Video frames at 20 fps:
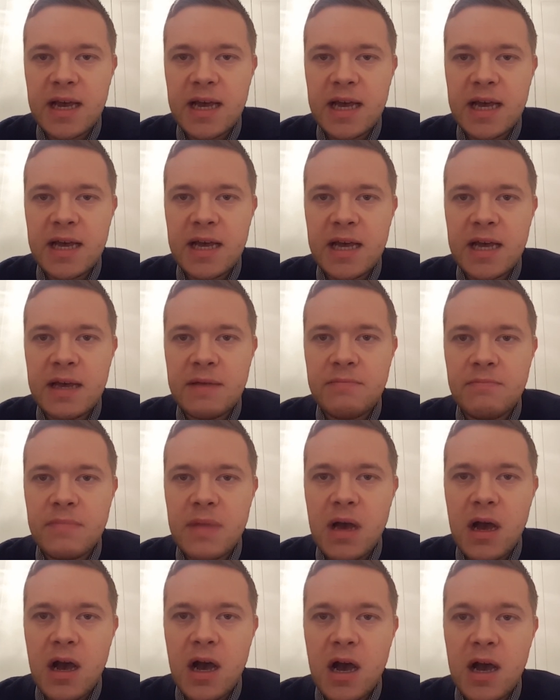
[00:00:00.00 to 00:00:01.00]

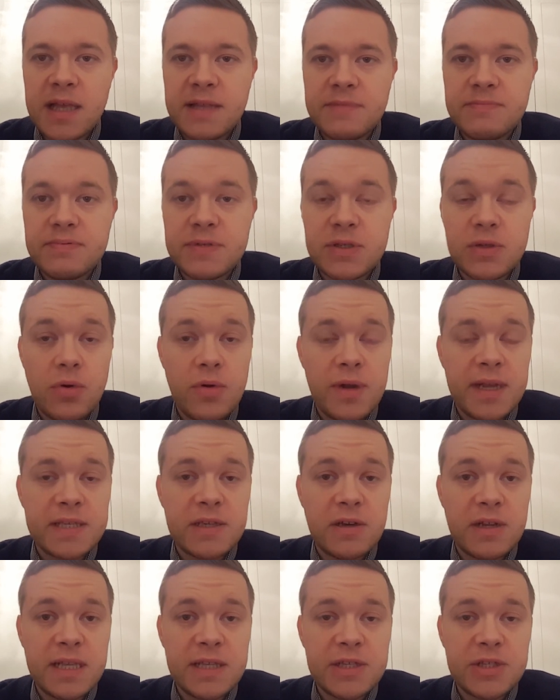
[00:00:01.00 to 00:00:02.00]
I saw
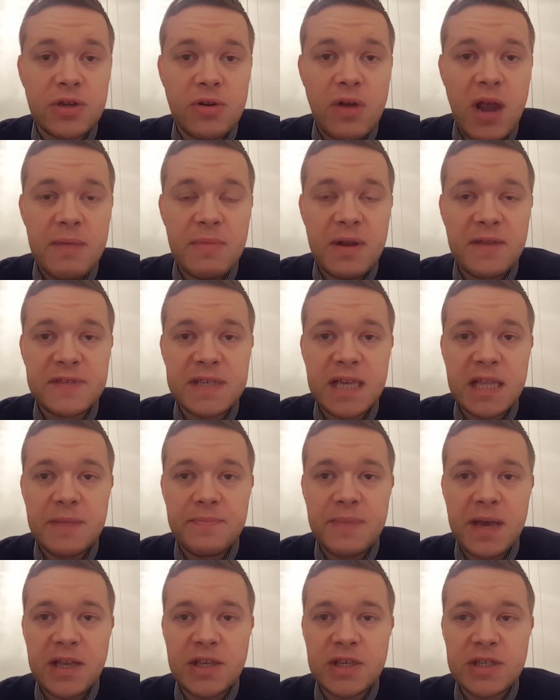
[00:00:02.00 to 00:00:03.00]
it on Instagram and I've seen the
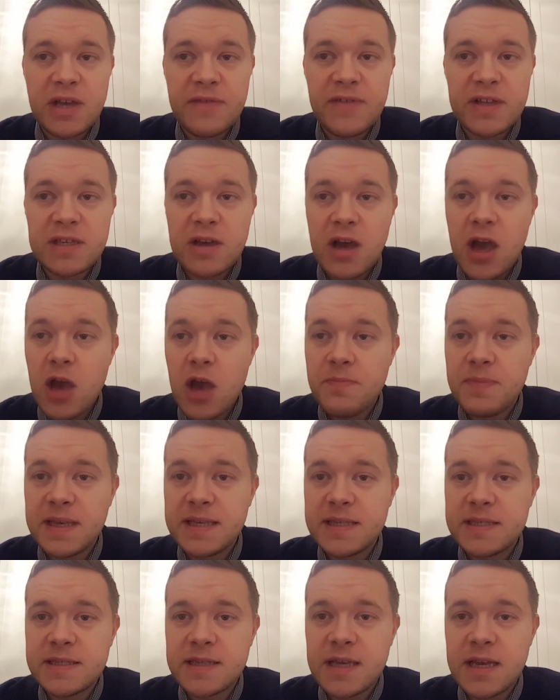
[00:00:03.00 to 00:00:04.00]
pictures of it. I hope
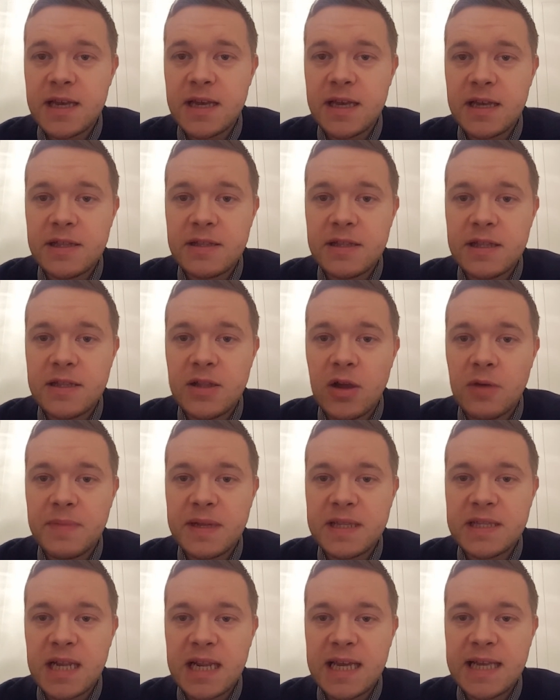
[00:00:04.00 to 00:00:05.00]
it's not
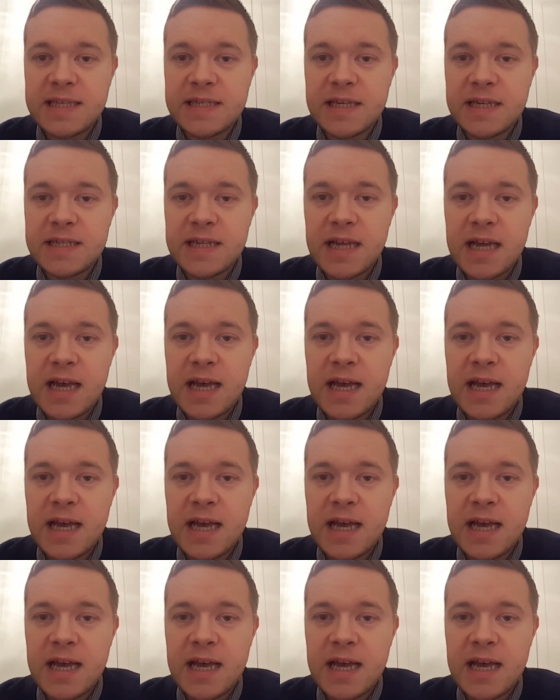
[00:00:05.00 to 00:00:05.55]
been deleted.